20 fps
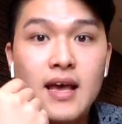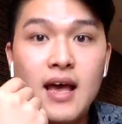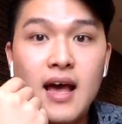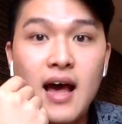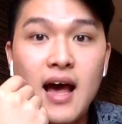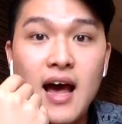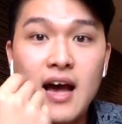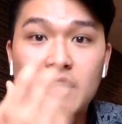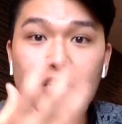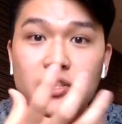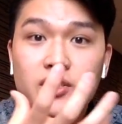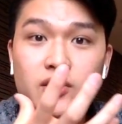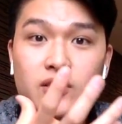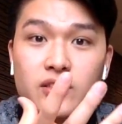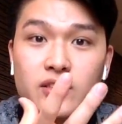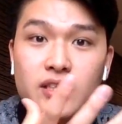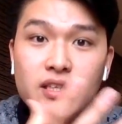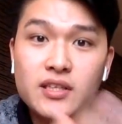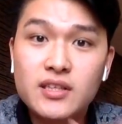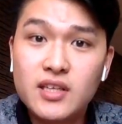
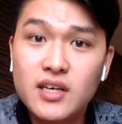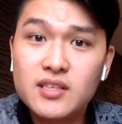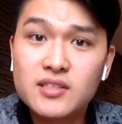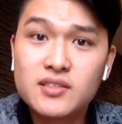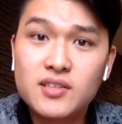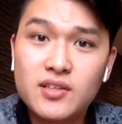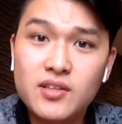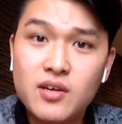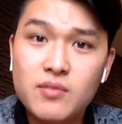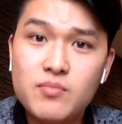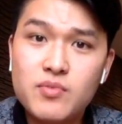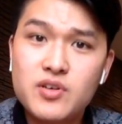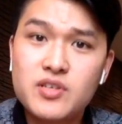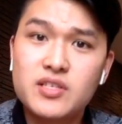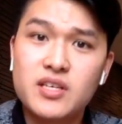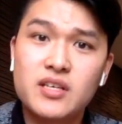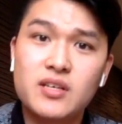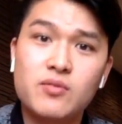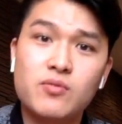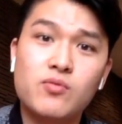actually does the numbers
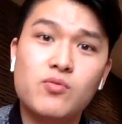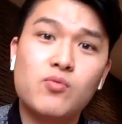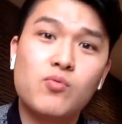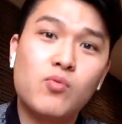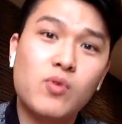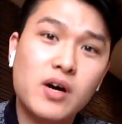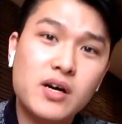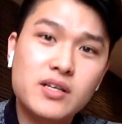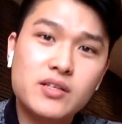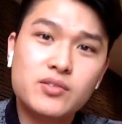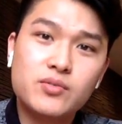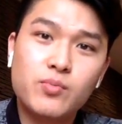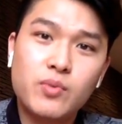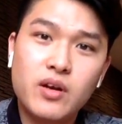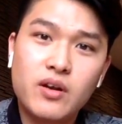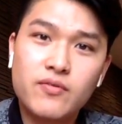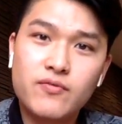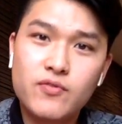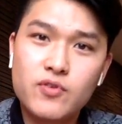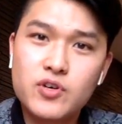that it was when
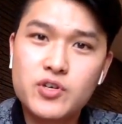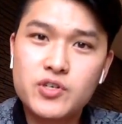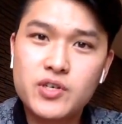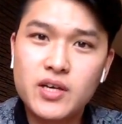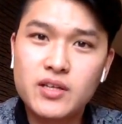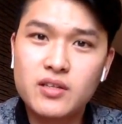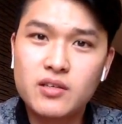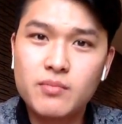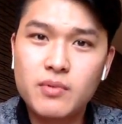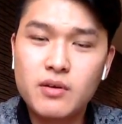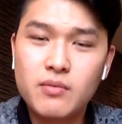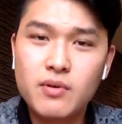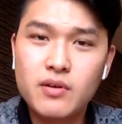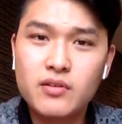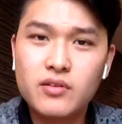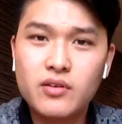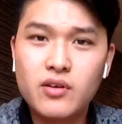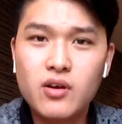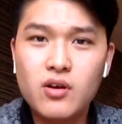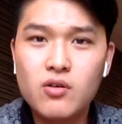I first checked it about a
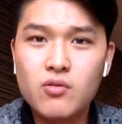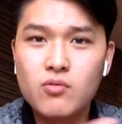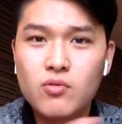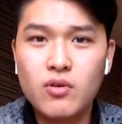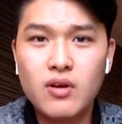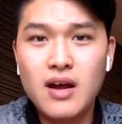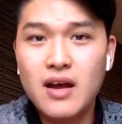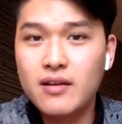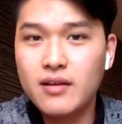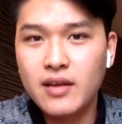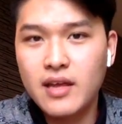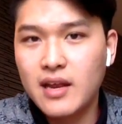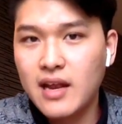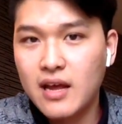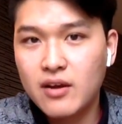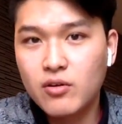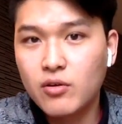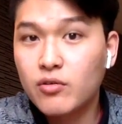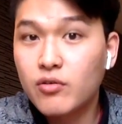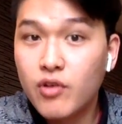month ago, or again,
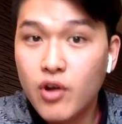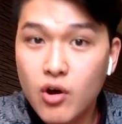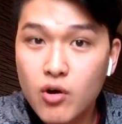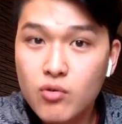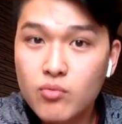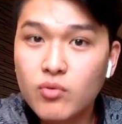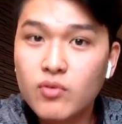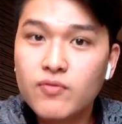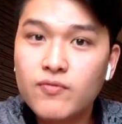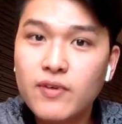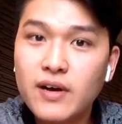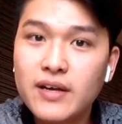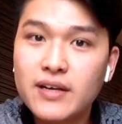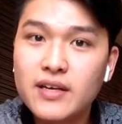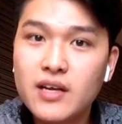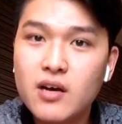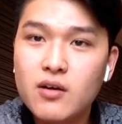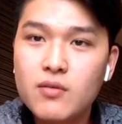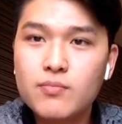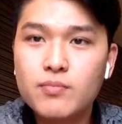I don't know, we'll find
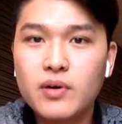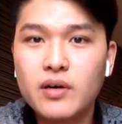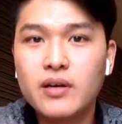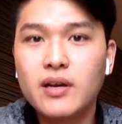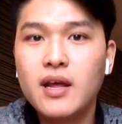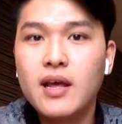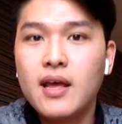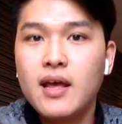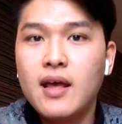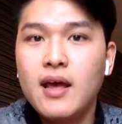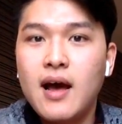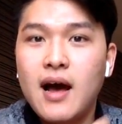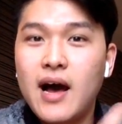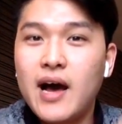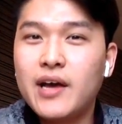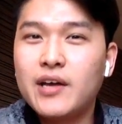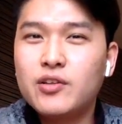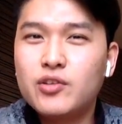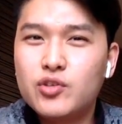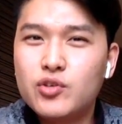out, but
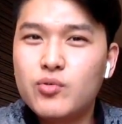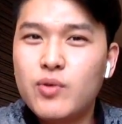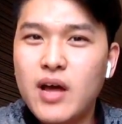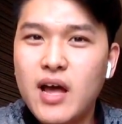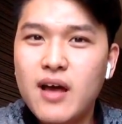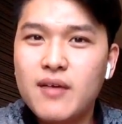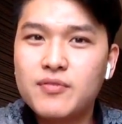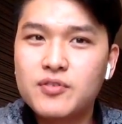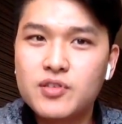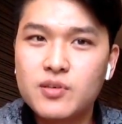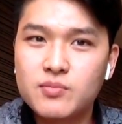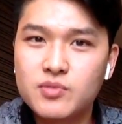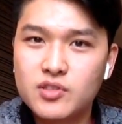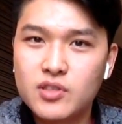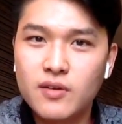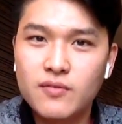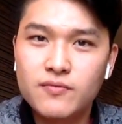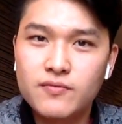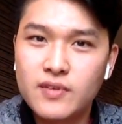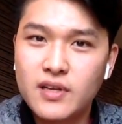I do have some
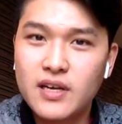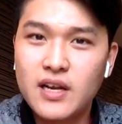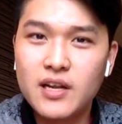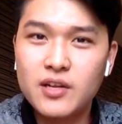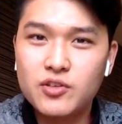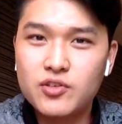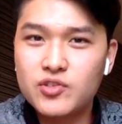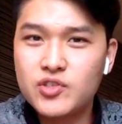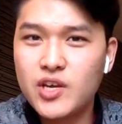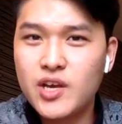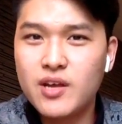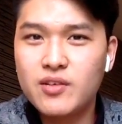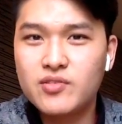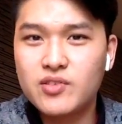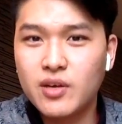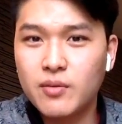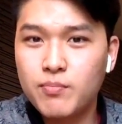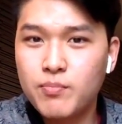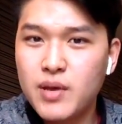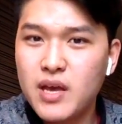stuff that I need to change,
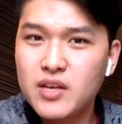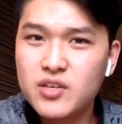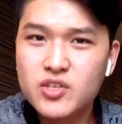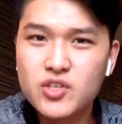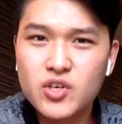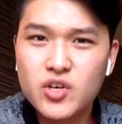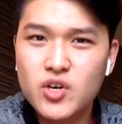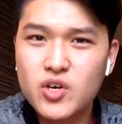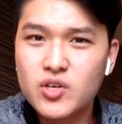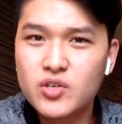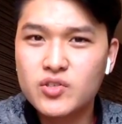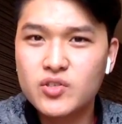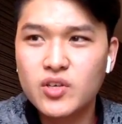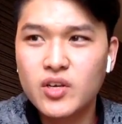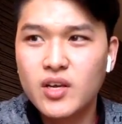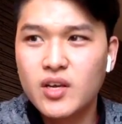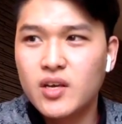like pictures,